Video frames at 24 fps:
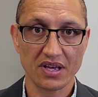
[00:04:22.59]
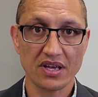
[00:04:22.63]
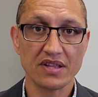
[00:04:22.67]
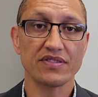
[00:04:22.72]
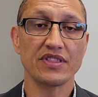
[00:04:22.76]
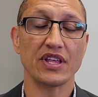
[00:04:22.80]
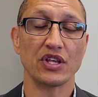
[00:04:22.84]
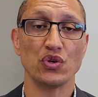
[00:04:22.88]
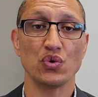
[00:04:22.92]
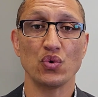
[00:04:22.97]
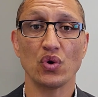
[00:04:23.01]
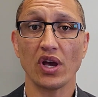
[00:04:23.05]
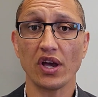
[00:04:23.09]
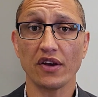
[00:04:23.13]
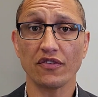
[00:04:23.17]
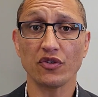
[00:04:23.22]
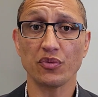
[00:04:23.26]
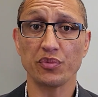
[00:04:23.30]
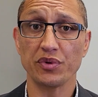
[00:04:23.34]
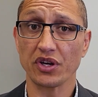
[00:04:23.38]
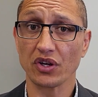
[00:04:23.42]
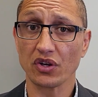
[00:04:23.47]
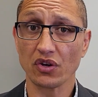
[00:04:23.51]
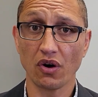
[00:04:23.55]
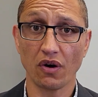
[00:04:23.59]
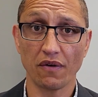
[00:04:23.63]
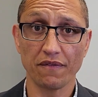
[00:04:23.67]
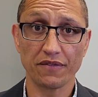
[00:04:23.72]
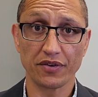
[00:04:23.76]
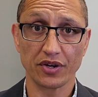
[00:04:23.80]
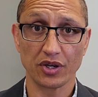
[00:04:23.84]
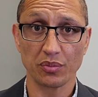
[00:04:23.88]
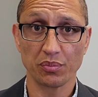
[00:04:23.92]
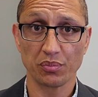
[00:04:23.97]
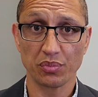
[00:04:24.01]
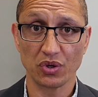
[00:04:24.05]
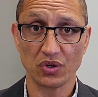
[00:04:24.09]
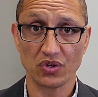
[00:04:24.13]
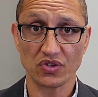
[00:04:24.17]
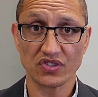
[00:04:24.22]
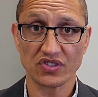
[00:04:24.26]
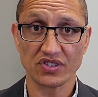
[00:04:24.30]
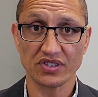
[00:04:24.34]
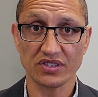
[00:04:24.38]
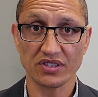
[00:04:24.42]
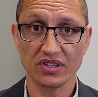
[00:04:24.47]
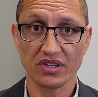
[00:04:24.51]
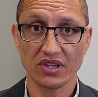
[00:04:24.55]
that you have to be a confident
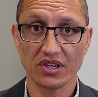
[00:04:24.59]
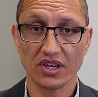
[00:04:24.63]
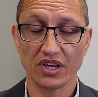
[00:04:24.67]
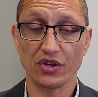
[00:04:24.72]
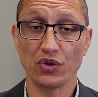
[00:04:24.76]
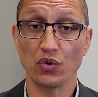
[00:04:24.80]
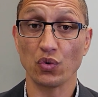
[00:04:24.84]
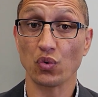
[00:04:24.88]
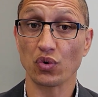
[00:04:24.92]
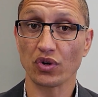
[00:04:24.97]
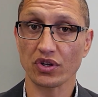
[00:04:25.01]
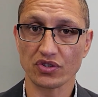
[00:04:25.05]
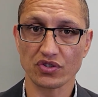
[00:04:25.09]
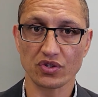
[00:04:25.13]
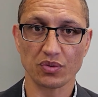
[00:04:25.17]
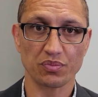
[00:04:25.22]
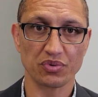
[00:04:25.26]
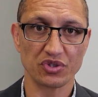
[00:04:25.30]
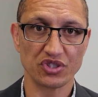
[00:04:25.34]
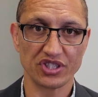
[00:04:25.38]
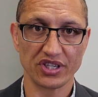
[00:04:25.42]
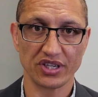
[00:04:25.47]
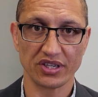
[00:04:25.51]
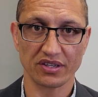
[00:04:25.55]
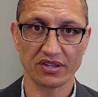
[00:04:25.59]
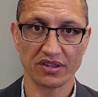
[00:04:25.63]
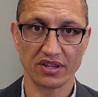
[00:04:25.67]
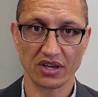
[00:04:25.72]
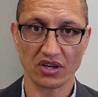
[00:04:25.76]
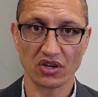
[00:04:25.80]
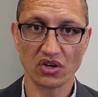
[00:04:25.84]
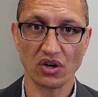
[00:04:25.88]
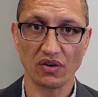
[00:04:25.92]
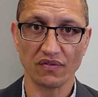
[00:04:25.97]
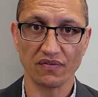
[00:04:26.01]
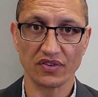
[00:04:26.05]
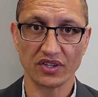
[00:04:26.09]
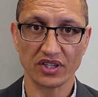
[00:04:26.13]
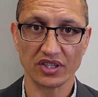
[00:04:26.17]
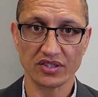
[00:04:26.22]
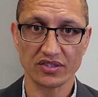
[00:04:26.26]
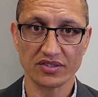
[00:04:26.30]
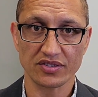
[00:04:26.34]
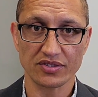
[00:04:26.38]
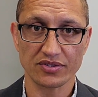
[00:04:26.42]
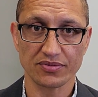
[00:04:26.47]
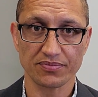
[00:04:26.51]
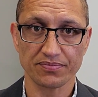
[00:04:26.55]
person in order to project that
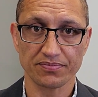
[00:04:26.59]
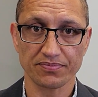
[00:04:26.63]
confidence.